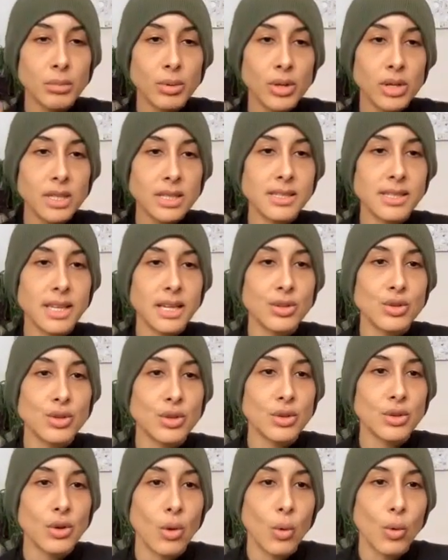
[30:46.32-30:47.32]
pretty
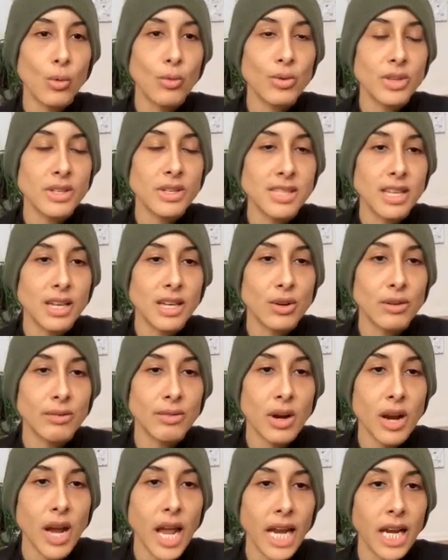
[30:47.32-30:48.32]
centered over the center
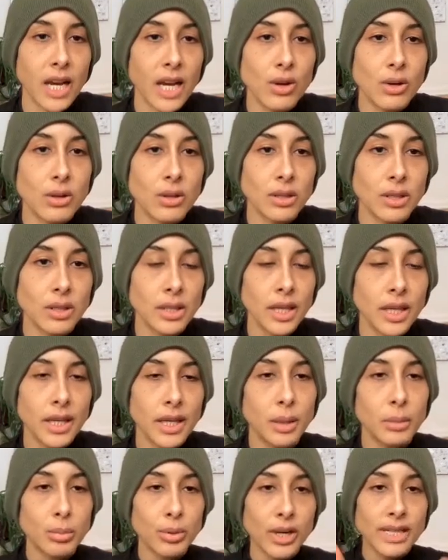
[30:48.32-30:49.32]
of our ankle,
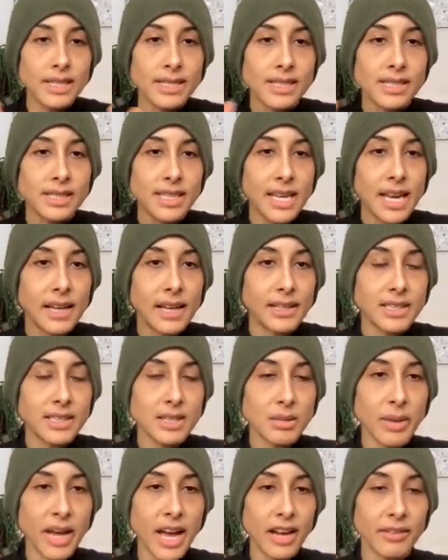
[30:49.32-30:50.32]
pressing down into
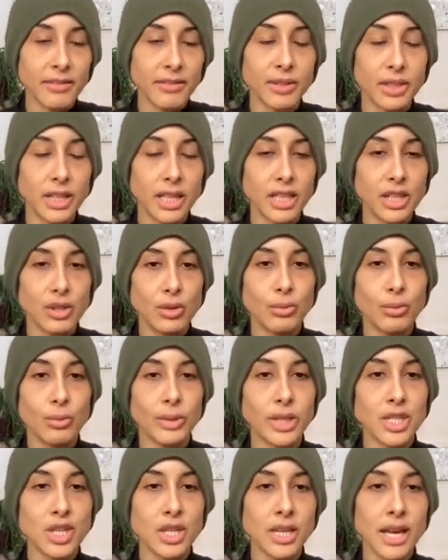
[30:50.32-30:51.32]
the back foot, and you're
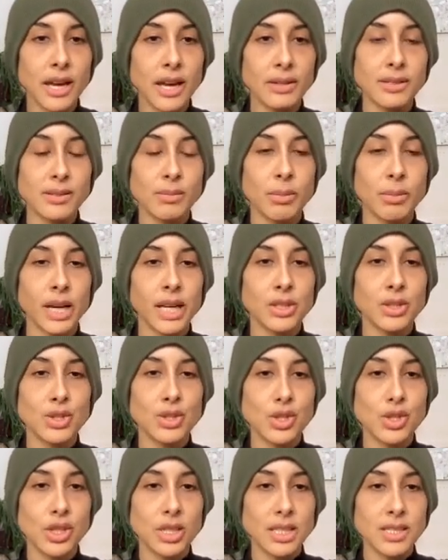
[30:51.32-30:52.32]
reaching out as
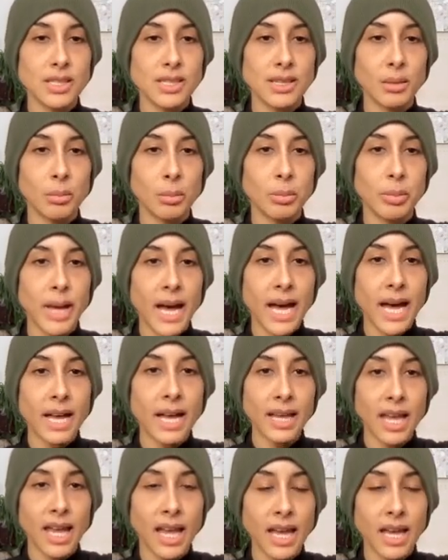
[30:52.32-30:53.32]
much into the
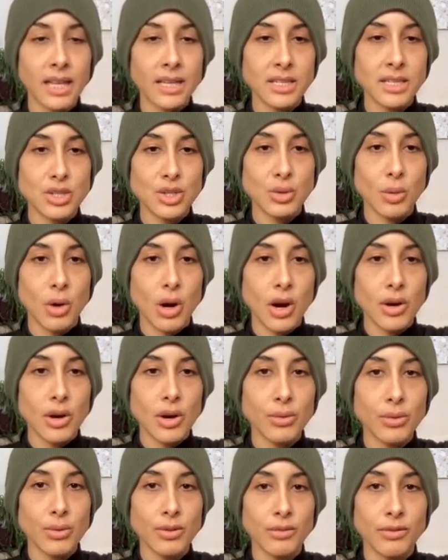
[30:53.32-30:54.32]
back hand as you are
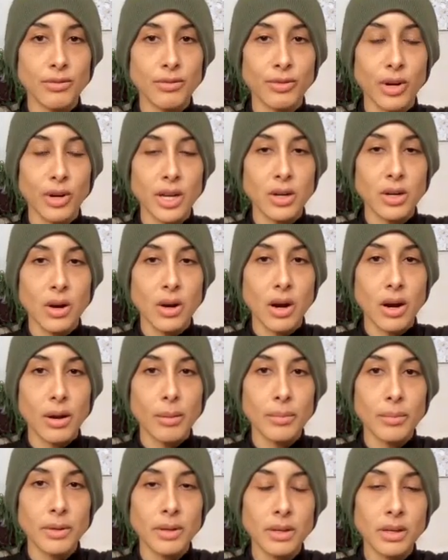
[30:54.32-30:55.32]
through the front
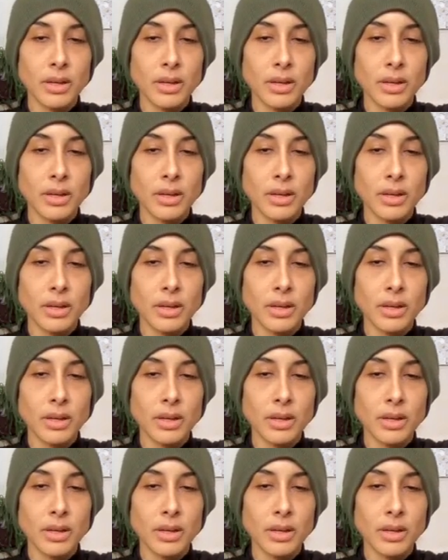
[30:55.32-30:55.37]
arm.